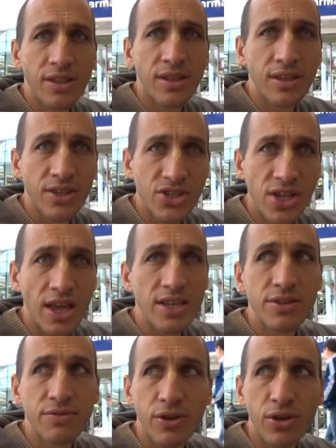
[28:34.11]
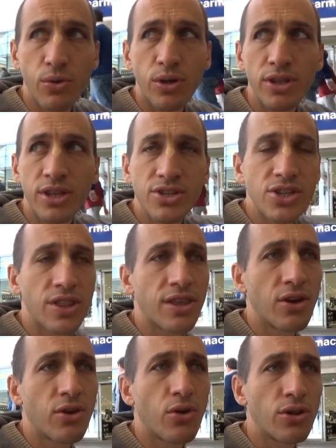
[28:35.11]
In the scientific world, there's a
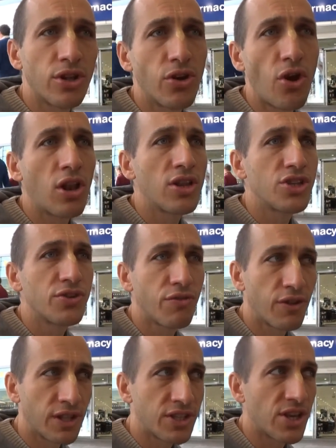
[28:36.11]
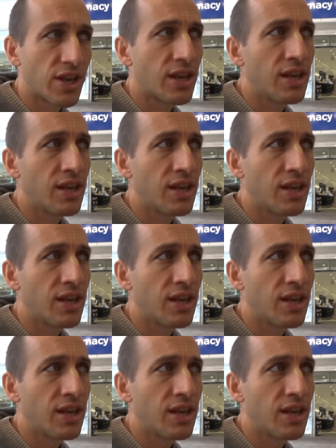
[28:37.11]
thing called a knowledge filter.